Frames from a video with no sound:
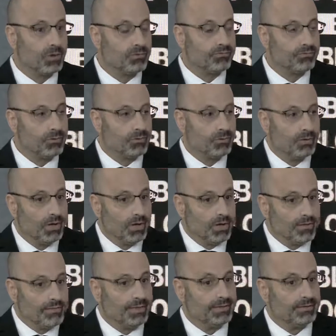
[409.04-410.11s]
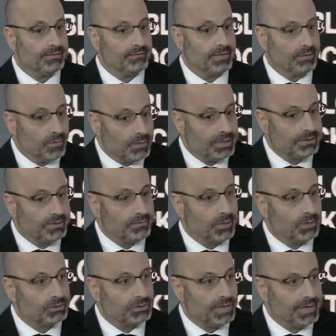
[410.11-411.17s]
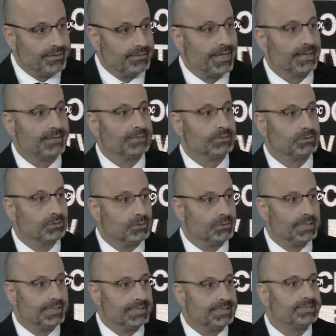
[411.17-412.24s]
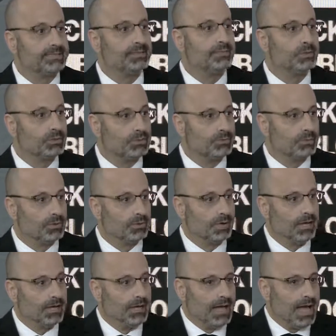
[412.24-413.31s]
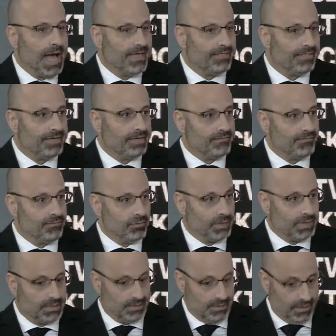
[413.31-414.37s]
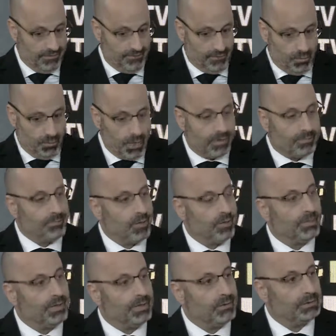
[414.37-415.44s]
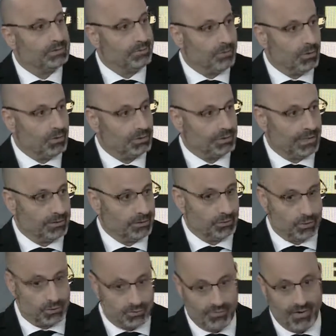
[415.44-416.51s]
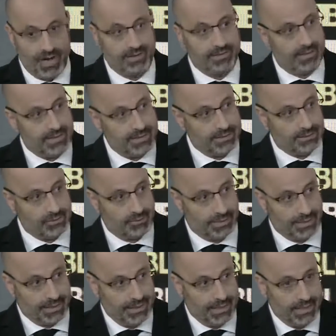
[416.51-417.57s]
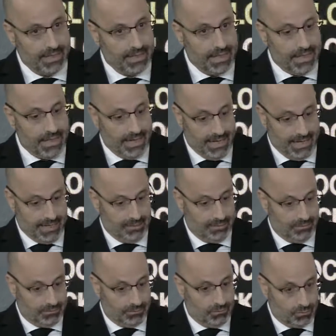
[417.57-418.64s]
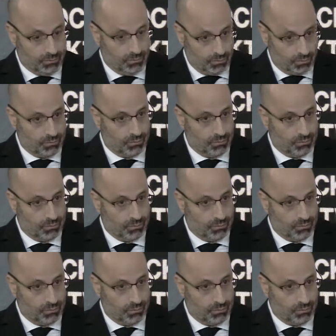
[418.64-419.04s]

through. They look at the blockchain, they understood that this is immutable. I think if you work properly with the blockchain to track the history and to